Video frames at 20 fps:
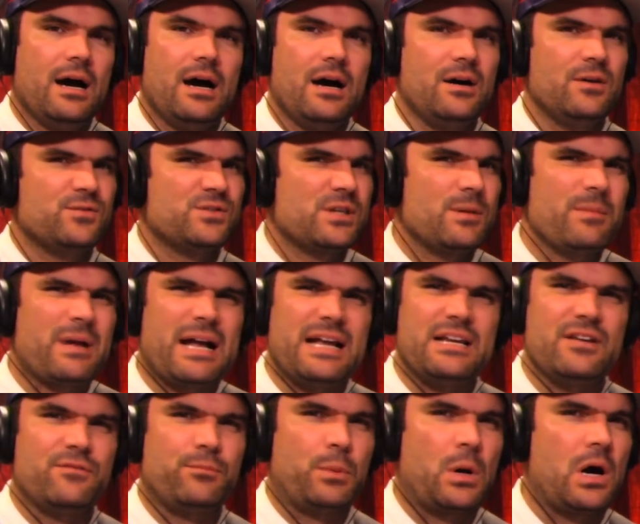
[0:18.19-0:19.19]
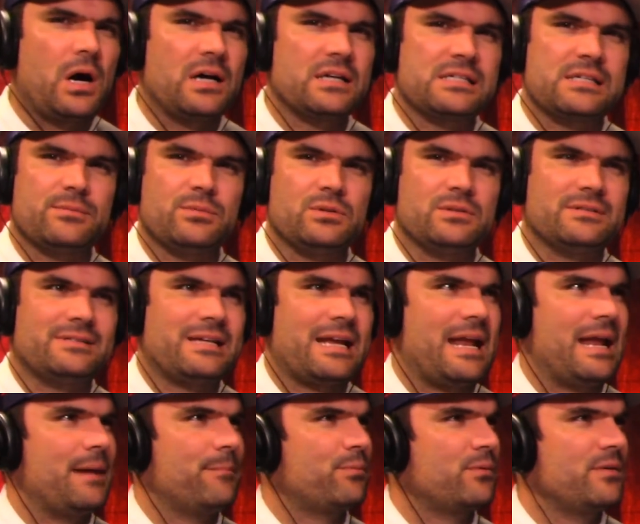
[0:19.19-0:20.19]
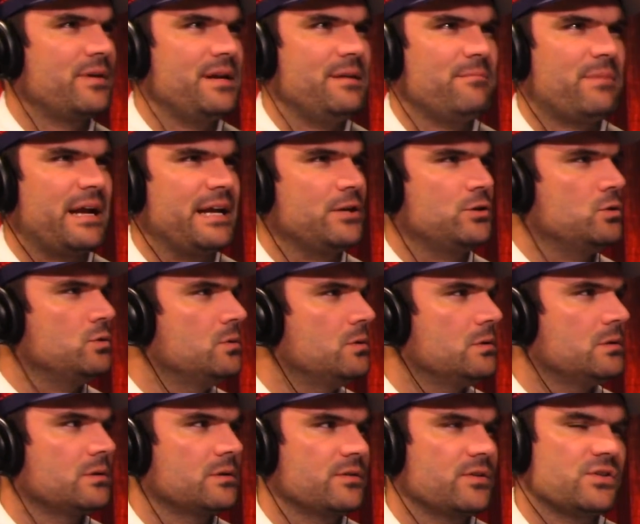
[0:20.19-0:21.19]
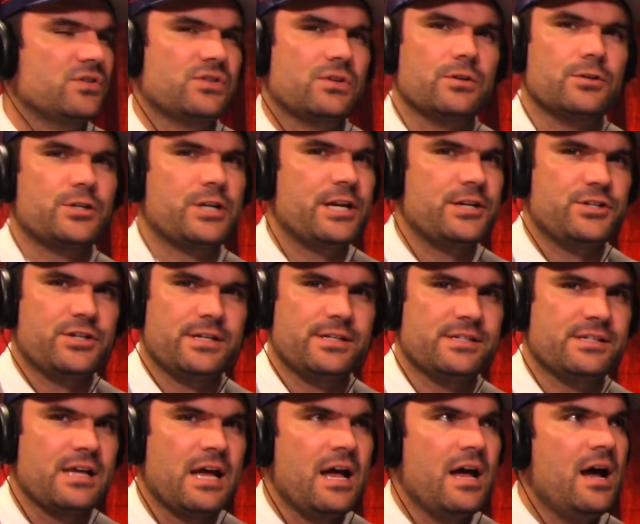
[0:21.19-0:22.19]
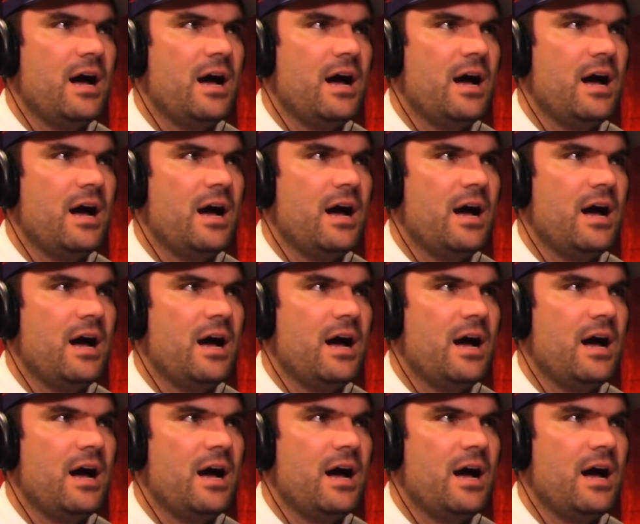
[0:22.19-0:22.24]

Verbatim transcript: of some kind of possible tampering by Google or the search engines